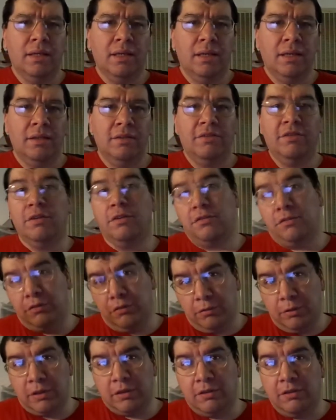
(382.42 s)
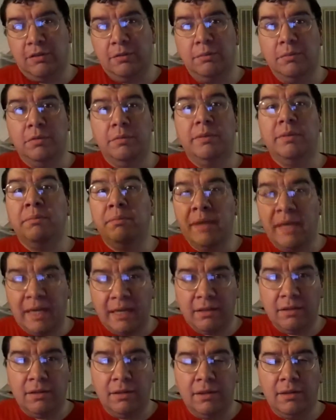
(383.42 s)
And she also directed the movie
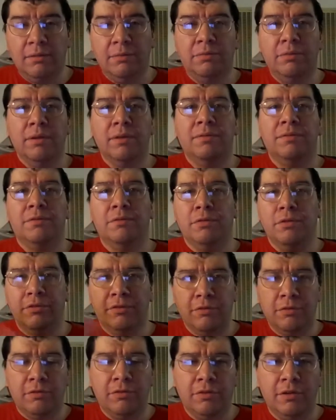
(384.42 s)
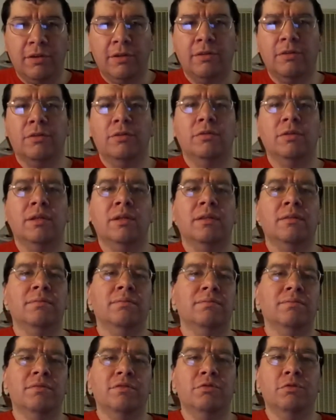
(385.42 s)
Mad Love with Chris O'Donnell
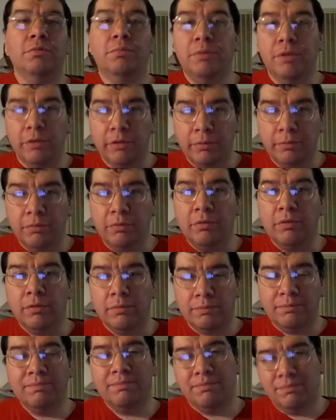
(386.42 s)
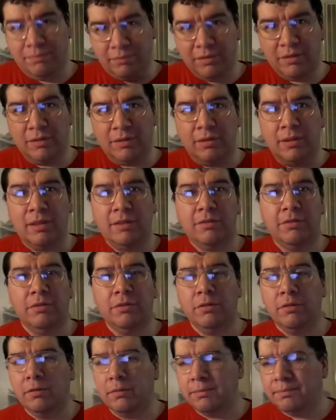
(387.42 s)
and Drew Barrymore, so that's
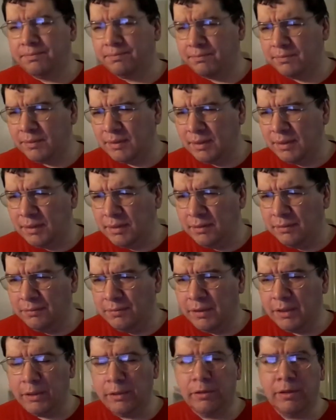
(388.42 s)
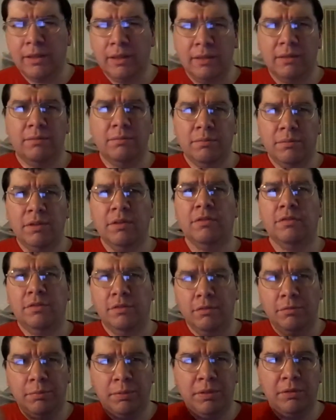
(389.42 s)
her. Figure that, you know,
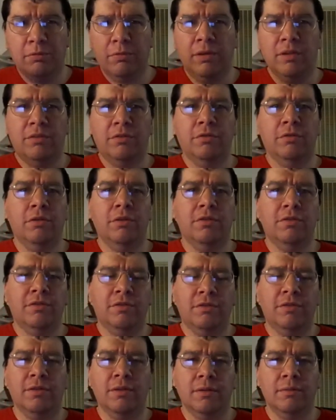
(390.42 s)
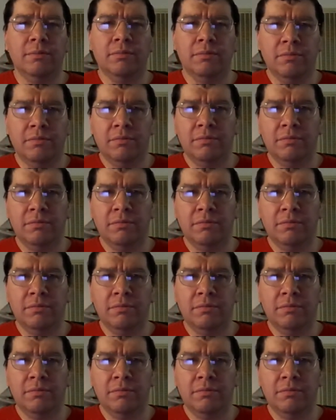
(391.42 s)
she would be the right choice to